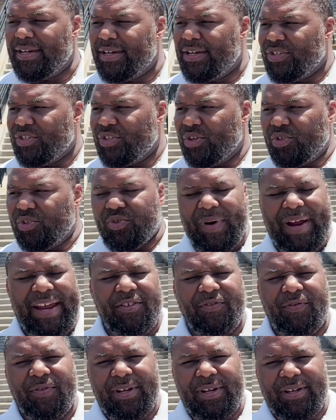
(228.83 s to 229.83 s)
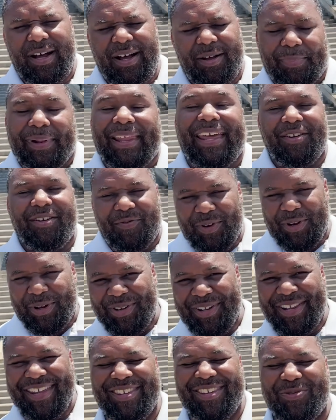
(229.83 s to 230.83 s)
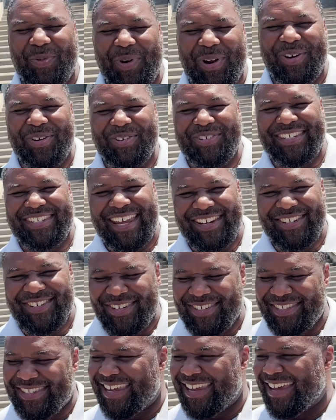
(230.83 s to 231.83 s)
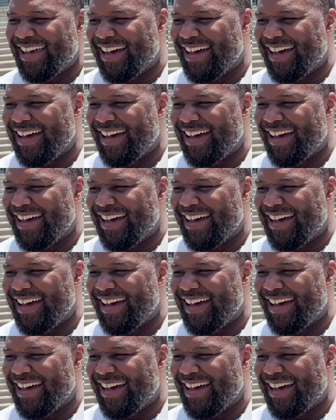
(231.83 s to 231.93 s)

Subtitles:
So Plainfield is one of those stations